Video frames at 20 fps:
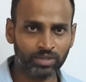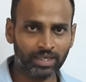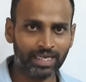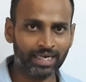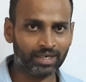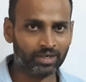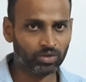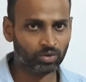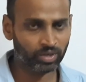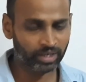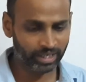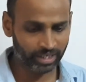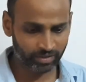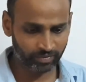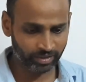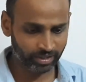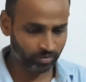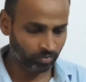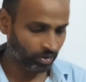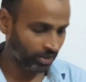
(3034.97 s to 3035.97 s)

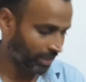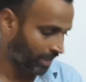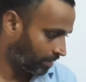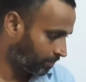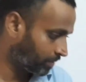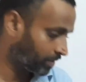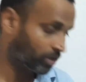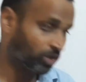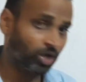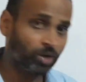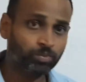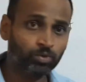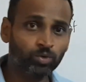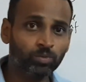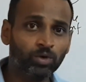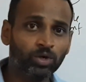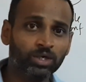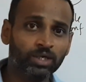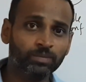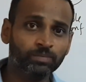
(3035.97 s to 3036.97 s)
Electronegativity, what happened top to
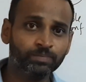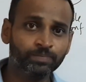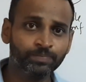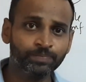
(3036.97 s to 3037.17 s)
bottom?